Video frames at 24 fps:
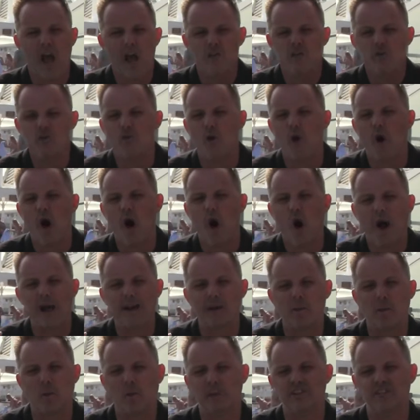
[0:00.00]
You've got high
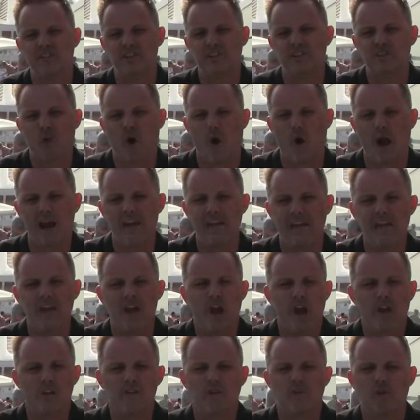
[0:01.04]
quality dining,
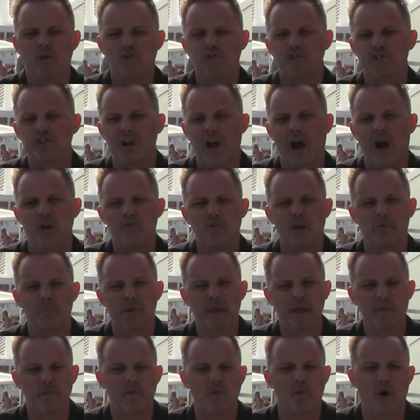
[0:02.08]
you've got shows, you've got
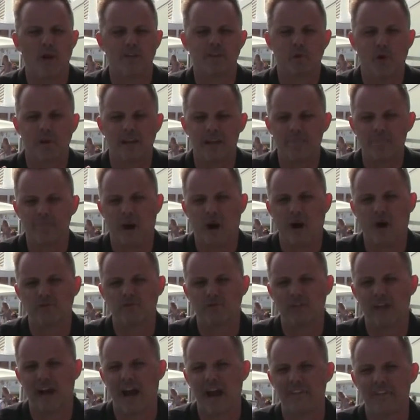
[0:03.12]
people like Dolly
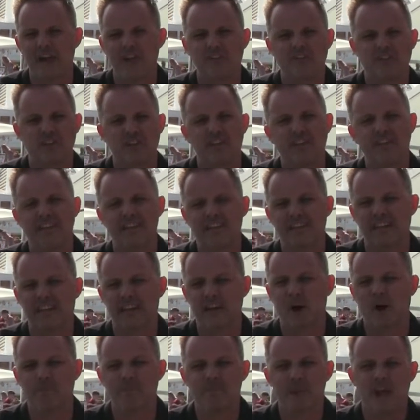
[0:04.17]
Parton out there, Celine
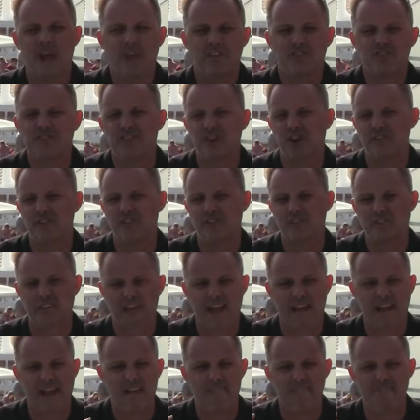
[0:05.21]
Dion. Cirque du
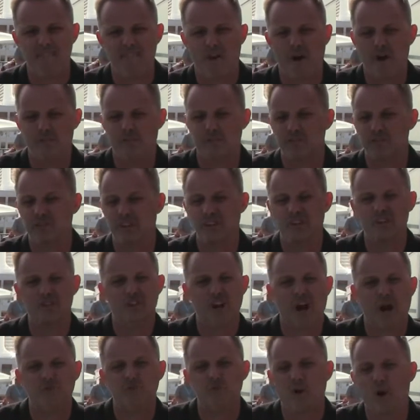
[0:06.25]
Soleil have five or six
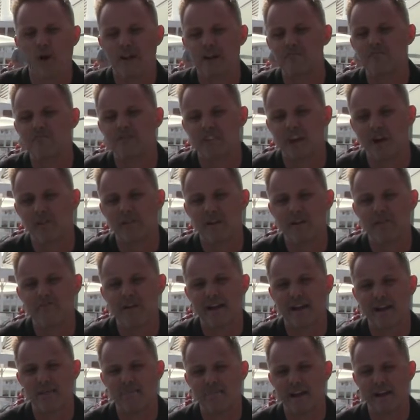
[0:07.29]
shows I can thoroughly
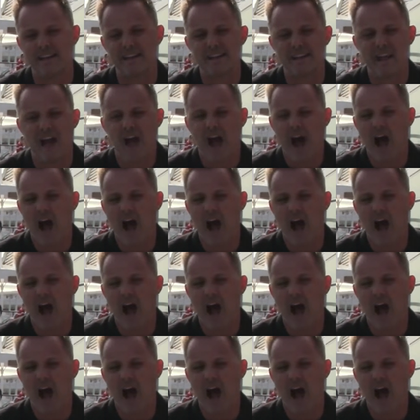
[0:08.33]
recommend.